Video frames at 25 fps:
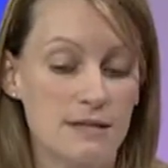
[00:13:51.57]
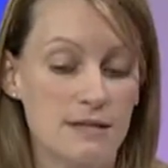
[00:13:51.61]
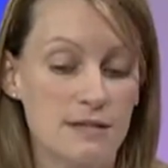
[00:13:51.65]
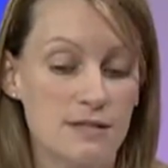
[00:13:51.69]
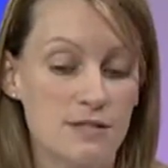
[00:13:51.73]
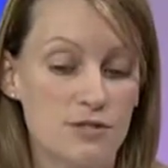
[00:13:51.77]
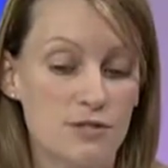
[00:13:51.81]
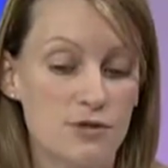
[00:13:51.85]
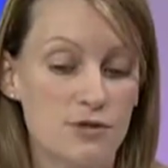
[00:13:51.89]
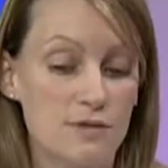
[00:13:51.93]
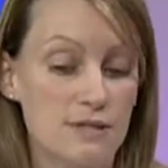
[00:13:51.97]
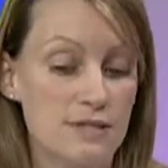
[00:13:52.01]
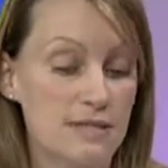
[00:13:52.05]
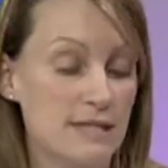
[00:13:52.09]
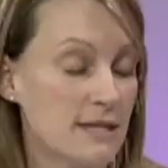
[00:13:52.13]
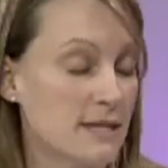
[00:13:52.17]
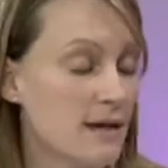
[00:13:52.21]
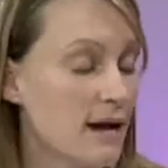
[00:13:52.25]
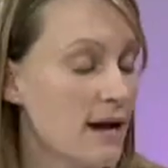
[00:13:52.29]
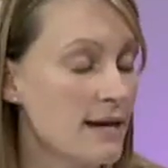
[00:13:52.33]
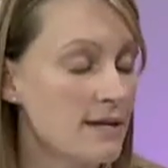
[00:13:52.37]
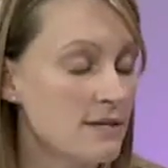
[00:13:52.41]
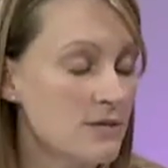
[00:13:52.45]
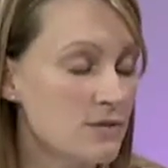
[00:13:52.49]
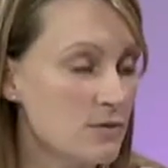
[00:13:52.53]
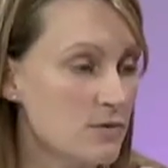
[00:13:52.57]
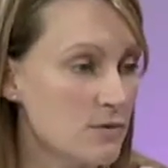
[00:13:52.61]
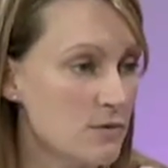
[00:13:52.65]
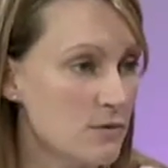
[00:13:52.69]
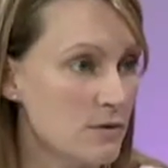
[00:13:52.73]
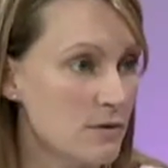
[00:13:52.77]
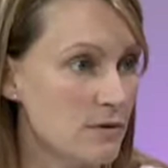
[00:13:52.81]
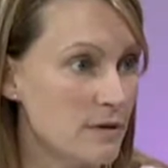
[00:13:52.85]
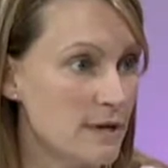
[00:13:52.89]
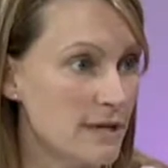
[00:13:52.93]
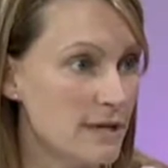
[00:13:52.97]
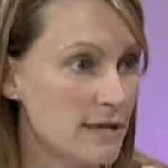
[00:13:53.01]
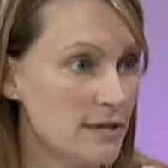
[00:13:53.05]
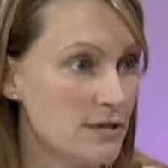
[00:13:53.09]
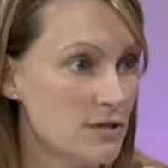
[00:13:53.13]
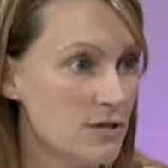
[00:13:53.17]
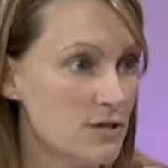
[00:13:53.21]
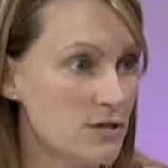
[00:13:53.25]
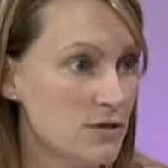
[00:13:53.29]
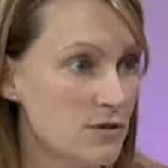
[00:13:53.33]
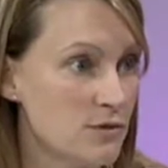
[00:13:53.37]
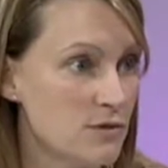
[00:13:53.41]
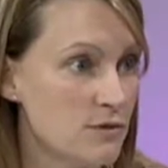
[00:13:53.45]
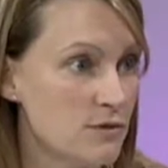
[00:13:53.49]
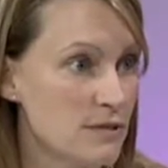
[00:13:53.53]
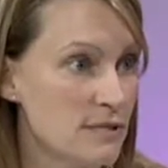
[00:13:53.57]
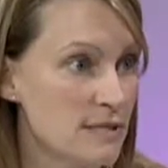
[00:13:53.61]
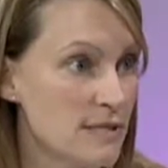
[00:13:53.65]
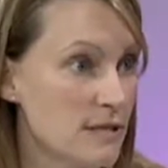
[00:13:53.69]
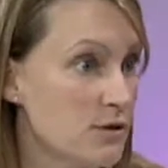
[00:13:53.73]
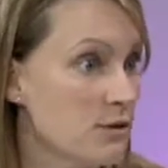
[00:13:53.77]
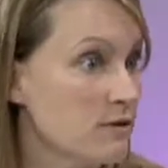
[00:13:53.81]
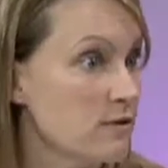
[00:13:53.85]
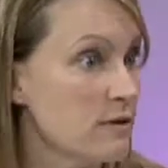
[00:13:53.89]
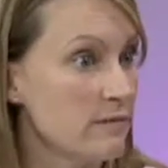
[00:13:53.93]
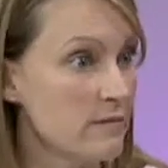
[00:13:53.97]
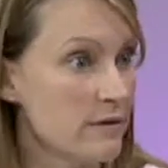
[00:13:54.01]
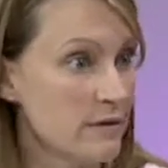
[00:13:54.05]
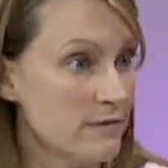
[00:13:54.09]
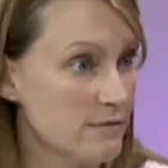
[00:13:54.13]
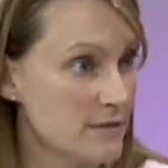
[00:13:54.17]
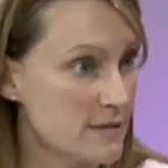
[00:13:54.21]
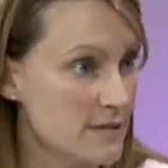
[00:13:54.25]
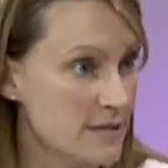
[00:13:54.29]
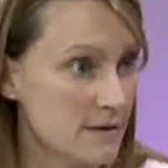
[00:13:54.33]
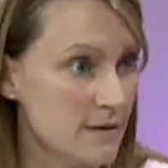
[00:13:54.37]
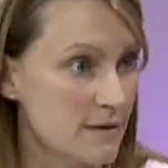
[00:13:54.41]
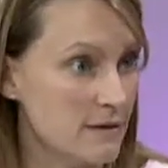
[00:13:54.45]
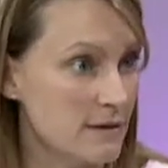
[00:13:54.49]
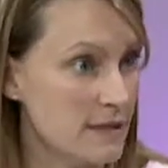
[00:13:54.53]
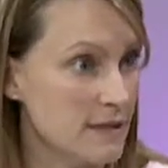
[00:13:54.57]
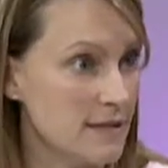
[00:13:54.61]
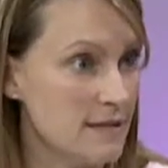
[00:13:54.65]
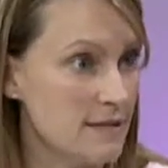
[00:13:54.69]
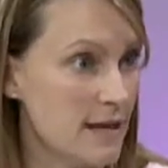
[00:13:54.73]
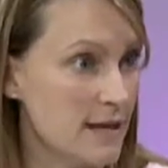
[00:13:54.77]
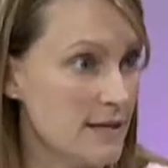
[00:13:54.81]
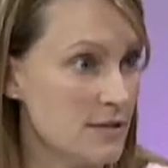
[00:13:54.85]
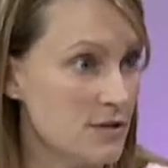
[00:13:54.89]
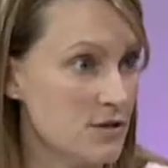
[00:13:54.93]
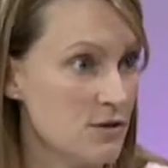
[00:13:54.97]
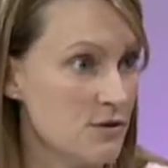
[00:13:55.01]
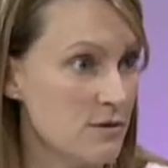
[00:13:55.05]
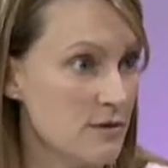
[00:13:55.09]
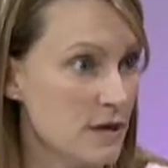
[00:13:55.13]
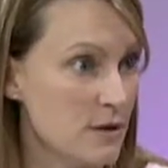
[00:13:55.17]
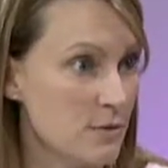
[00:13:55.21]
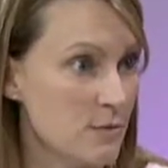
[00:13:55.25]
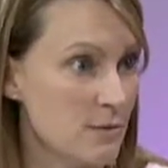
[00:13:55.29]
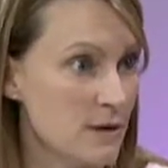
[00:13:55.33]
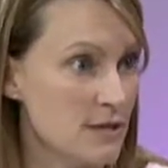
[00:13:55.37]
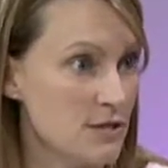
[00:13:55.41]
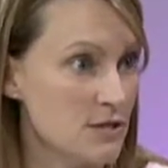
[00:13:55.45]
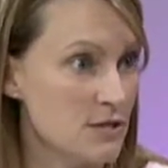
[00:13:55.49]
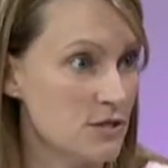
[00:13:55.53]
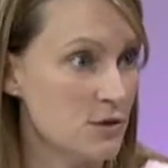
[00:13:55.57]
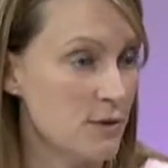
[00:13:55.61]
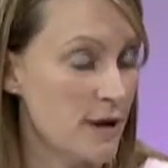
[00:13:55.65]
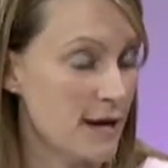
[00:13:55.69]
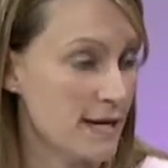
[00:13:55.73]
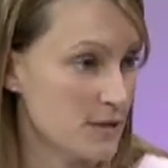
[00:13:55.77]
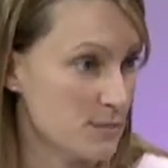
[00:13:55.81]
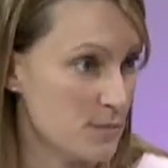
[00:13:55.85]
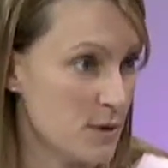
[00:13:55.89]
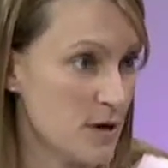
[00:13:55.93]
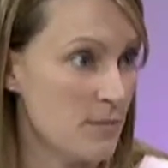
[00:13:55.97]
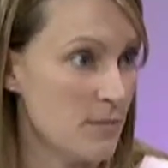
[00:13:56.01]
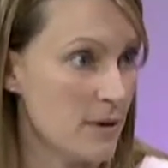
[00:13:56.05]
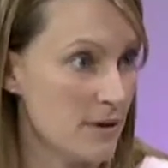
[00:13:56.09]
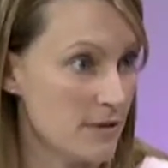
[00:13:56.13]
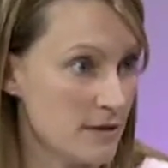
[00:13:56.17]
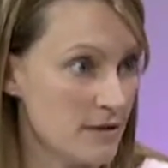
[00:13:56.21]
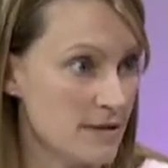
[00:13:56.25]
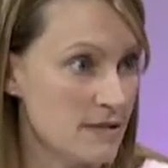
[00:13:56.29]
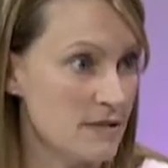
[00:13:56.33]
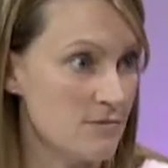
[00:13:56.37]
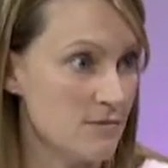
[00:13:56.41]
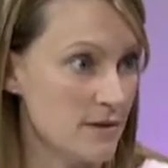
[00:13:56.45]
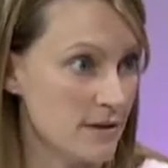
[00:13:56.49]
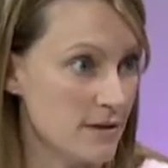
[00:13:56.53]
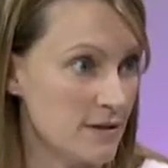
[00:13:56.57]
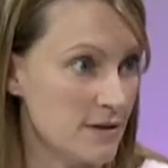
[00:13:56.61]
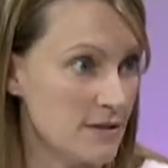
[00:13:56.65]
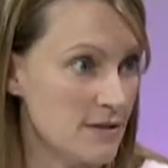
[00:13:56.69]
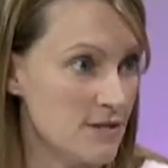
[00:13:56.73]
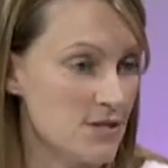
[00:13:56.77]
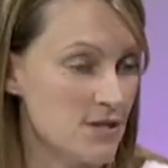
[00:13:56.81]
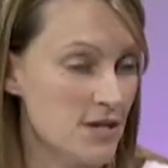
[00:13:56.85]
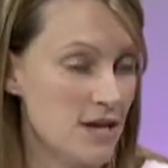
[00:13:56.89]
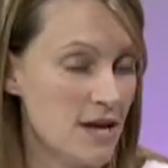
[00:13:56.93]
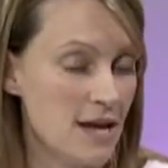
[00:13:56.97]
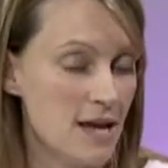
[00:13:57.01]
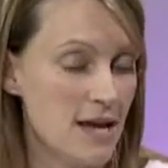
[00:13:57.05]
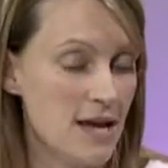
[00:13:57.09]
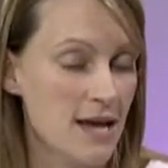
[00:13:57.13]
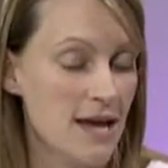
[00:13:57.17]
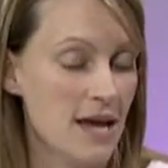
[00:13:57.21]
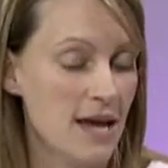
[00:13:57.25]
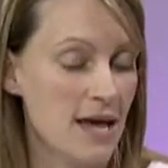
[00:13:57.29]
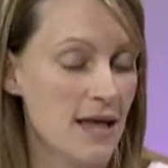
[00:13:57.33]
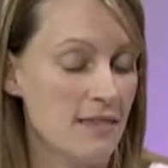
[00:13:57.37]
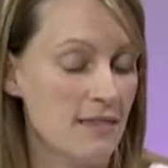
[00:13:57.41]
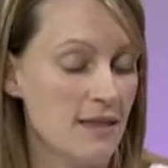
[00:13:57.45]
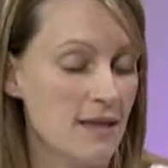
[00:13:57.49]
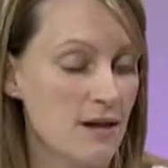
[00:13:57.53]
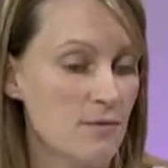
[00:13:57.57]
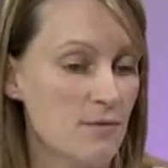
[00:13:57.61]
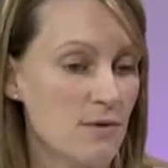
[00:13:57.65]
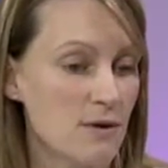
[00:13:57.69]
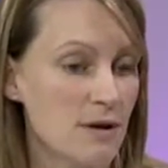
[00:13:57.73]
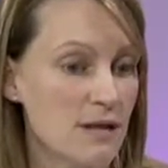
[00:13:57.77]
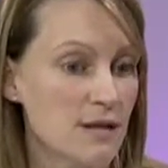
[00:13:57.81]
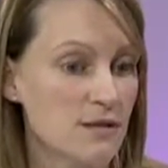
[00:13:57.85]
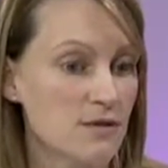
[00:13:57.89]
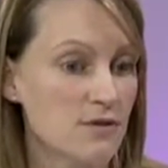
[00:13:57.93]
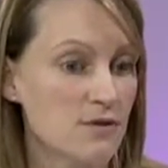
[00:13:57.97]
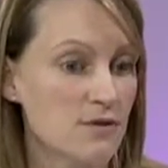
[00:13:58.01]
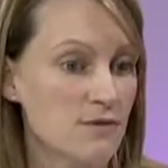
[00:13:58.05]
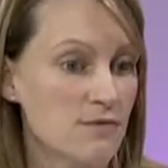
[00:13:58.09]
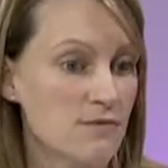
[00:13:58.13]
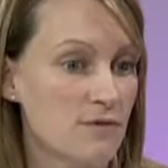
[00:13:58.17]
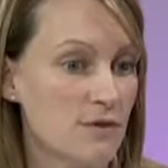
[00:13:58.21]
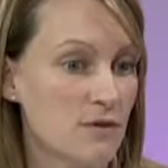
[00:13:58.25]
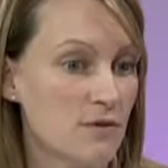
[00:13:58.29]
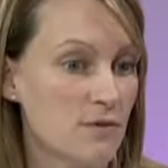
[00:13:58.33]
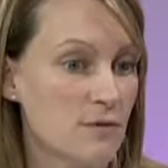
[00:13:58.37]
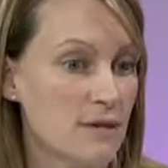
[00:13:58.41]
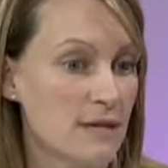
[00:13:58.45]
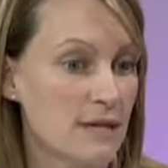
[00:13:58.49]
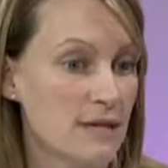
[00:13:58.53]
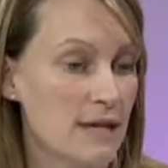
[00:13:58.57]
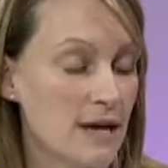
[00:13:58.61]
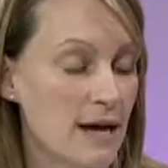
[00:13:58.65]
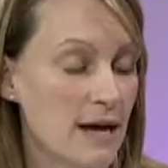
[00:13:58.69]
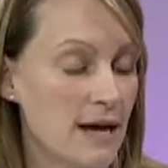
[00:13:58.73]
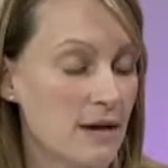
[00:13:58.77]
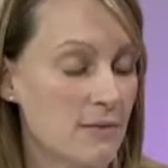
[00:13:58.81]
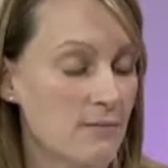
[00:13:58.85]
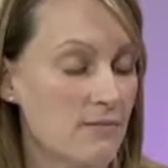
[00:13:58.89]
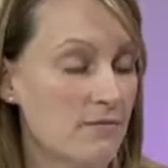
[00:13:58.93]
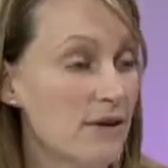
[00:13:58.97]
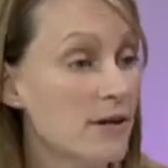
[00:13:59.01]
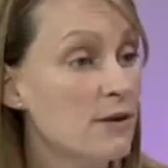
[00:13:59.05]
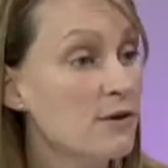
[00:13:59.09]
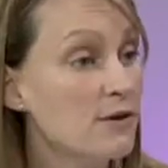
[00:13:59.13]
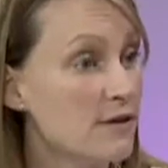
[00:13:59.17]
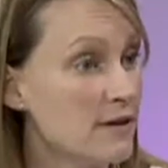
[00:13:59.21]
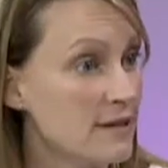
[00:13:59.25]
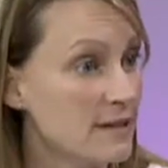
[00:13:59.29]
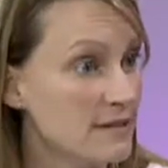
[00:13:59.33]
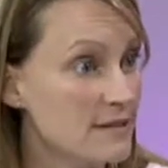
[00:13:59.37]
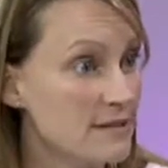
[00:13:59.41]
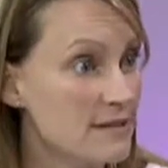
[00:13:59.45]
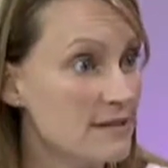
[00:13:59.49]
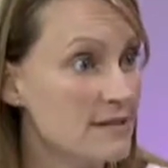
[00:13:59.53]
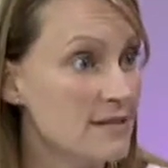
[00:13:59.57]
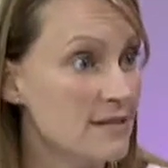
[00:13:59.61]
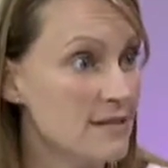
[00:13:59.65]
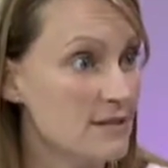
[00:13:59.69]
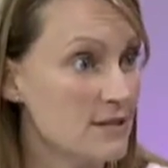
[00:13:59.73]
students in high school into senior living facilities. Last year they went to Asbury Methodist Village, and they were interviewing veterans.